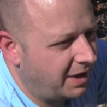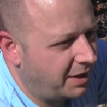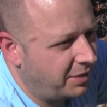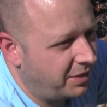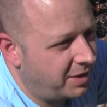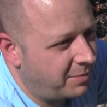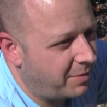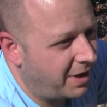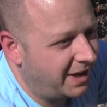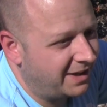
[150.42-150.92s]

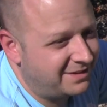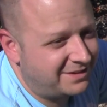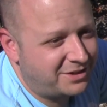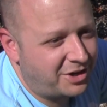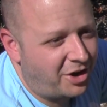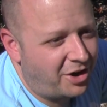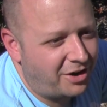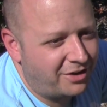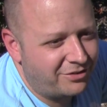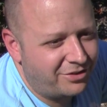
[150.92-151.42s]
they might
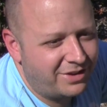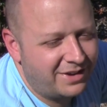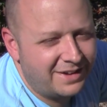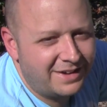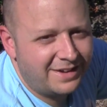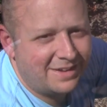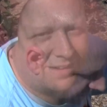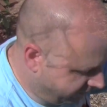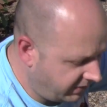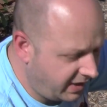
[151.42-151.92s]
starve.
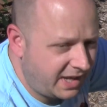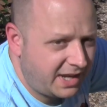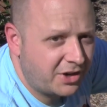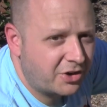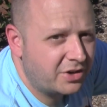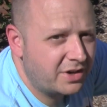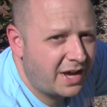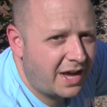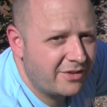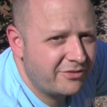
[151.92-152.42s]
Feeding
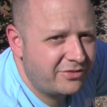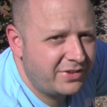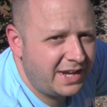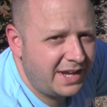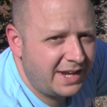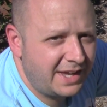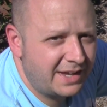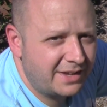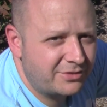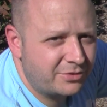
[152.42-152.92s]
or not
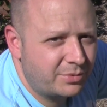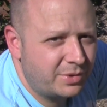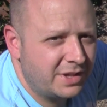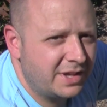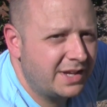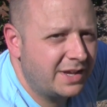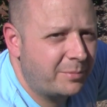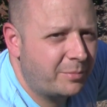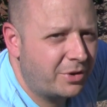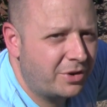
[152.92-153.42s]
feeding is
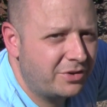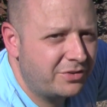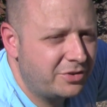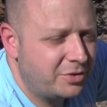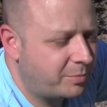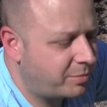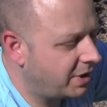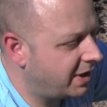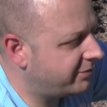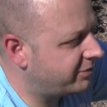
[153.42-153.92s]
really a
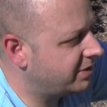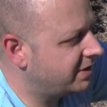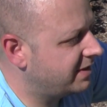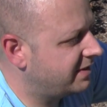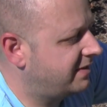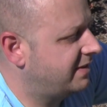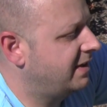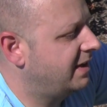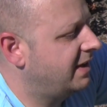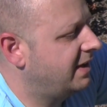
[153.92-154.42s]
personal
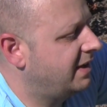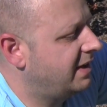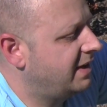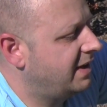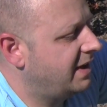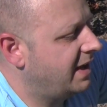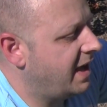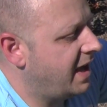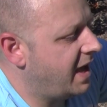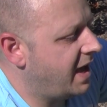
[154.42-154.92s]
preference,
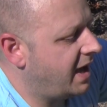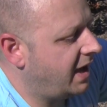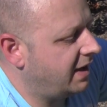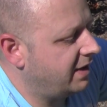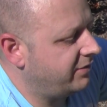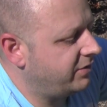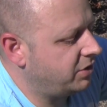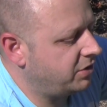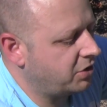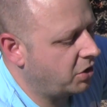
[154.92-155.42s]
and
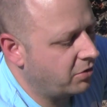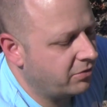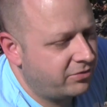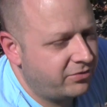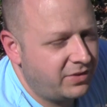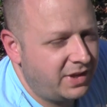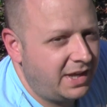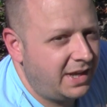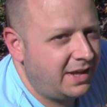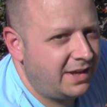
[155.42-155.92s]
if you don't
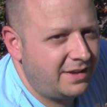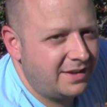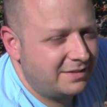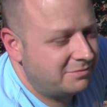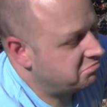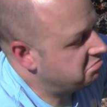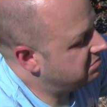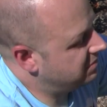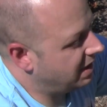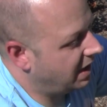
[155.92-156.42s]
feed,
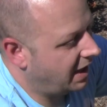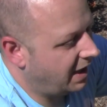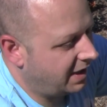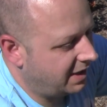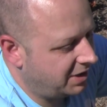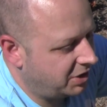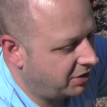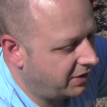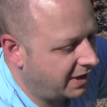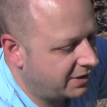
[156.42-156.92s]

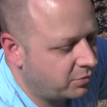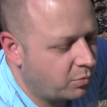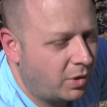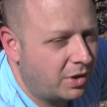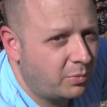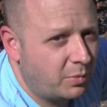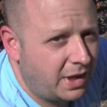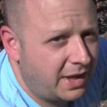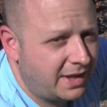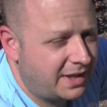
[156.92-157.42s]
that's
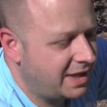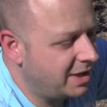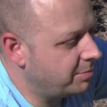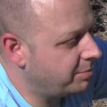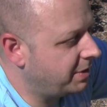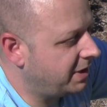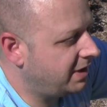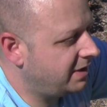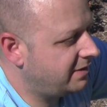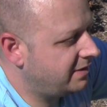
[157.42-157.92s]
one way to keep
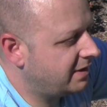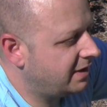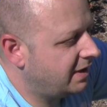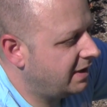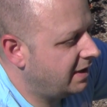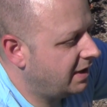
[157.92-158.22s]
bees.